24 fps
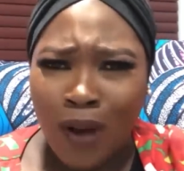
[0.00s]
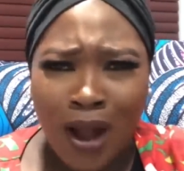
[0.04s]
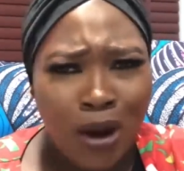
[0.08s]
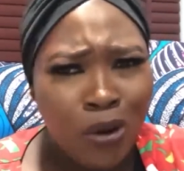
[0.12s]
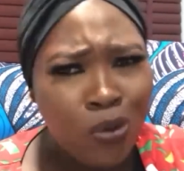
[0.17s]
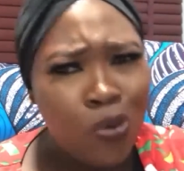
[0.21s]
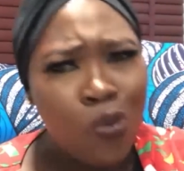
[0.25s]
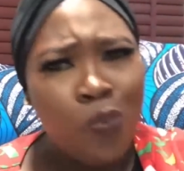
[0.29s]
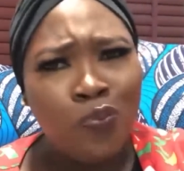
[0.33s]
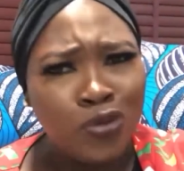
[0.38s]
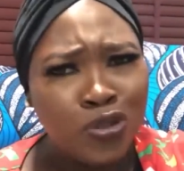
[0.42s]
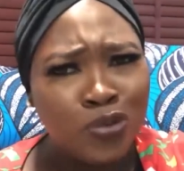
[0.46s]
Why
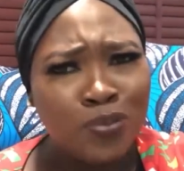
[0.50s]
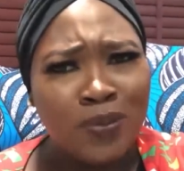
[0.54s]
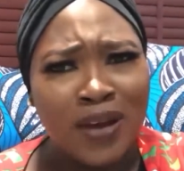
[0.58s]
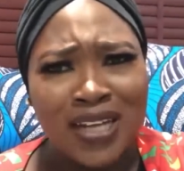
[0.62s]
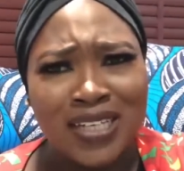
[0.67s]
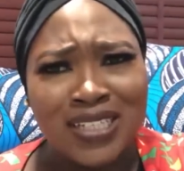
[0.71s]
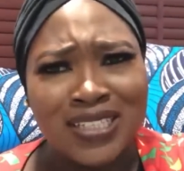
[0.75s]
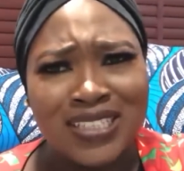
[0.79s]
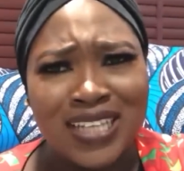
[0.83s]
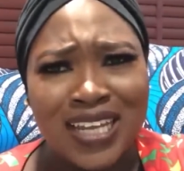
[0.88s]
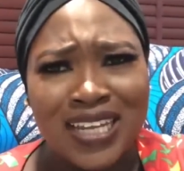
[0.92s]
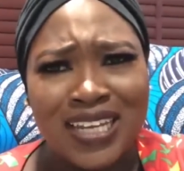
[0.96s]
I go put
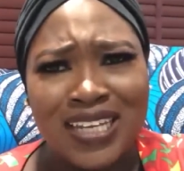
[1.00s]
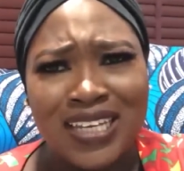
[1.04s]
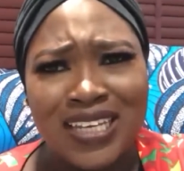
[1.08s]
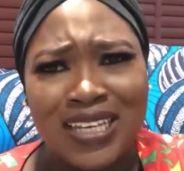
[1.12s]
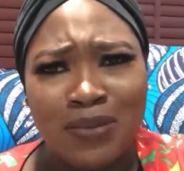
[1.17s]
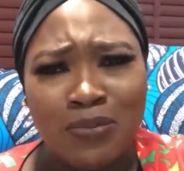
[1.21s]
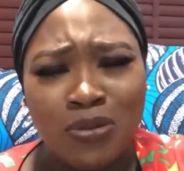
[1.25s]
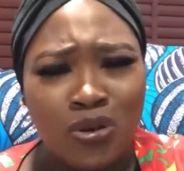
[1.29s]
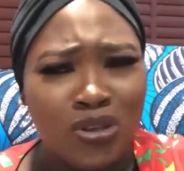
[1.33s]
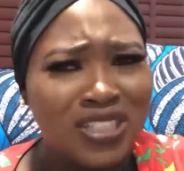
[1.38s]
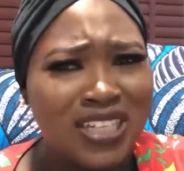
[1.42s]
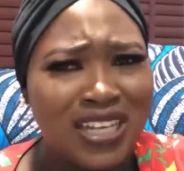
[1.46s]
my hand inside
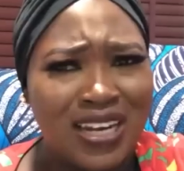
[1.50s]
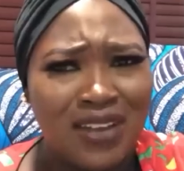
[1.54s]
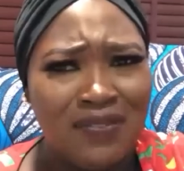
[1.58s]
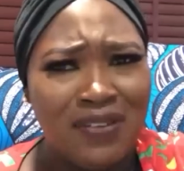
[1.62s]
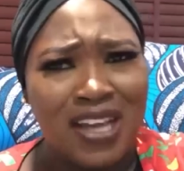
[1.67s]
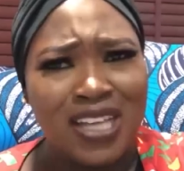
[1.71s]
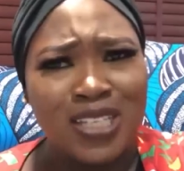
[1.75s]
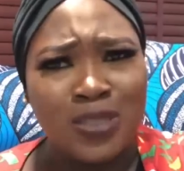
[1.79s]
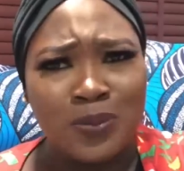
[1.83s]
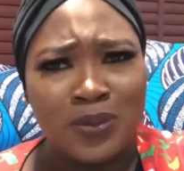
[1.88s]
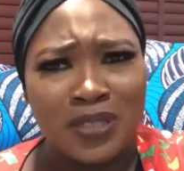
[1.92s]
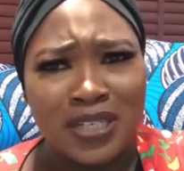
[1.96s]
again, because I
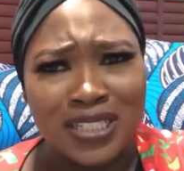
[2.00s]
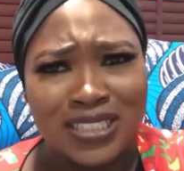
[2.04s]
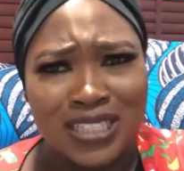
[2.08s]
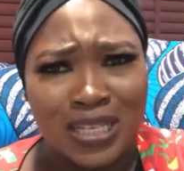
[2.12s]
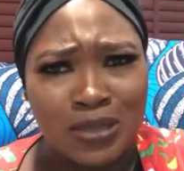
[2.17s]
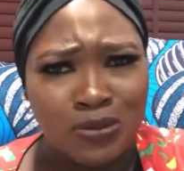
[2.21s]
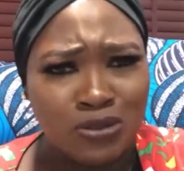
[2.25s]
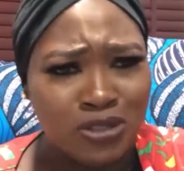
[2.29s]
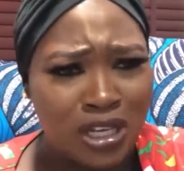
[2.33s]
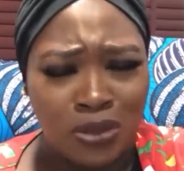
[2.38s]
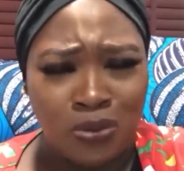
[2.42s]
never experienced that,